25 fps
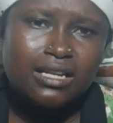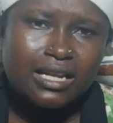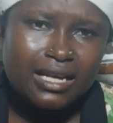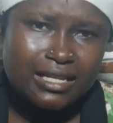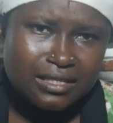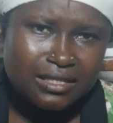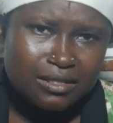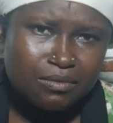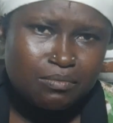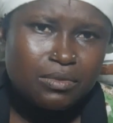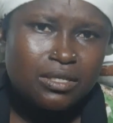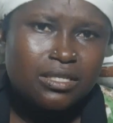
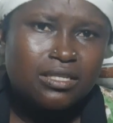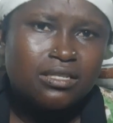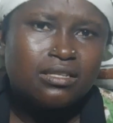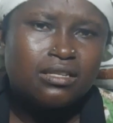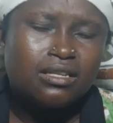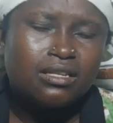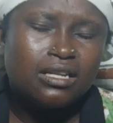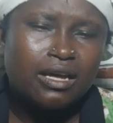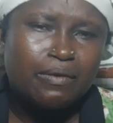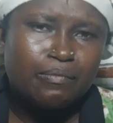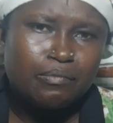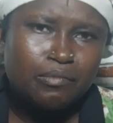
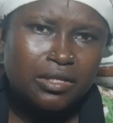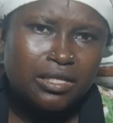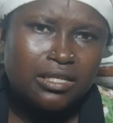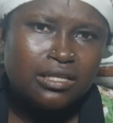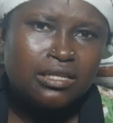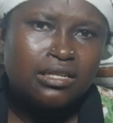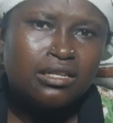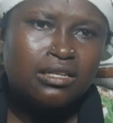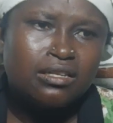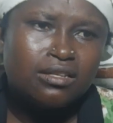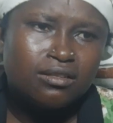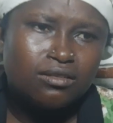Let
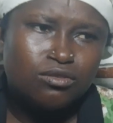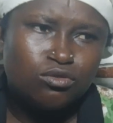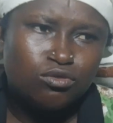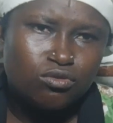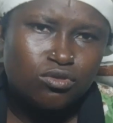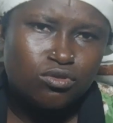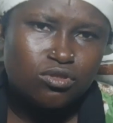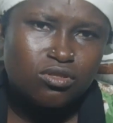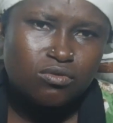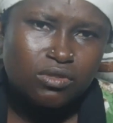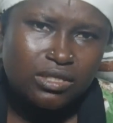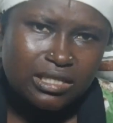me
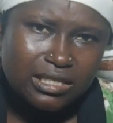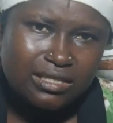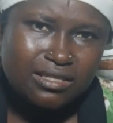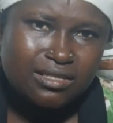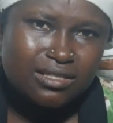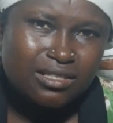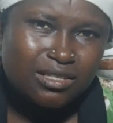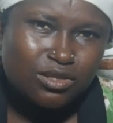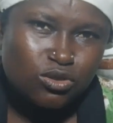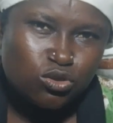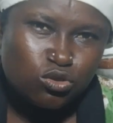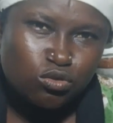use
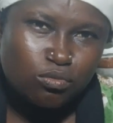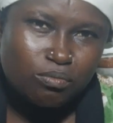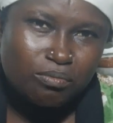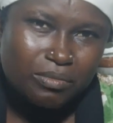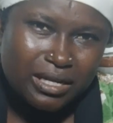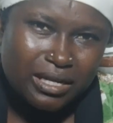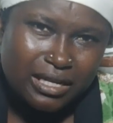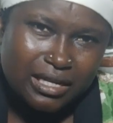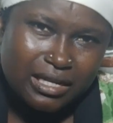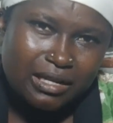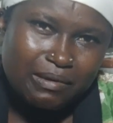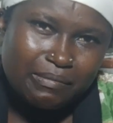this thing to
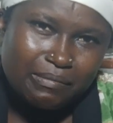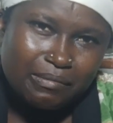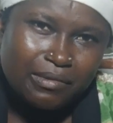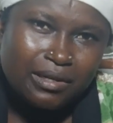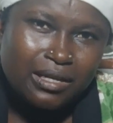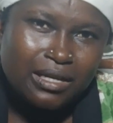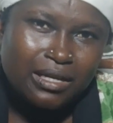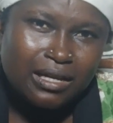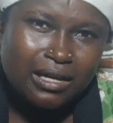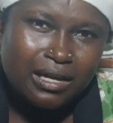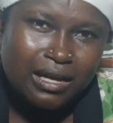make him